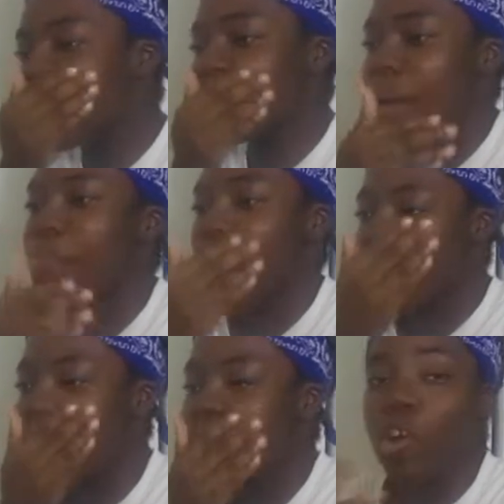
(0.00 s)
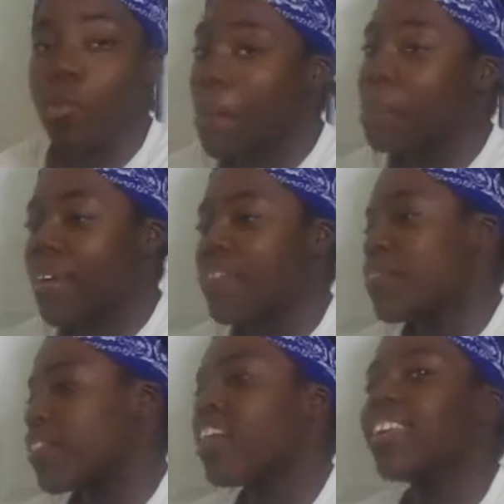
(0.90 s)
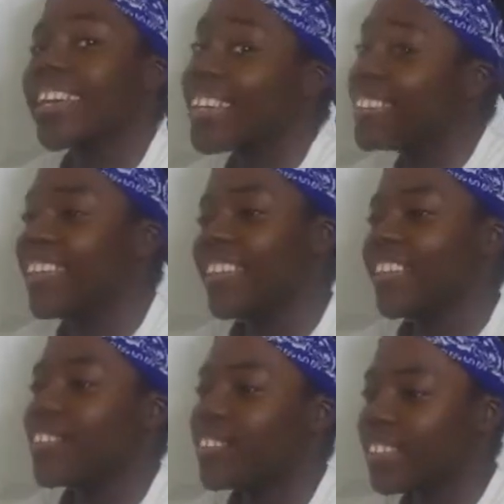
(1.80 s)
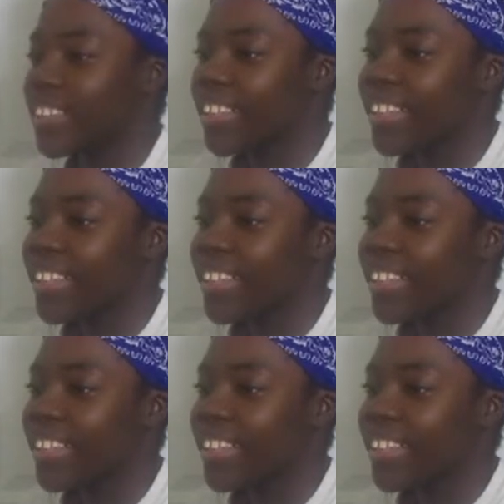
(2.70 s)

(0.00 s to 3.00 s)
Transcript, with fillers: That purple, you know, purple my favorite color. In case y'all didn't know. Drip.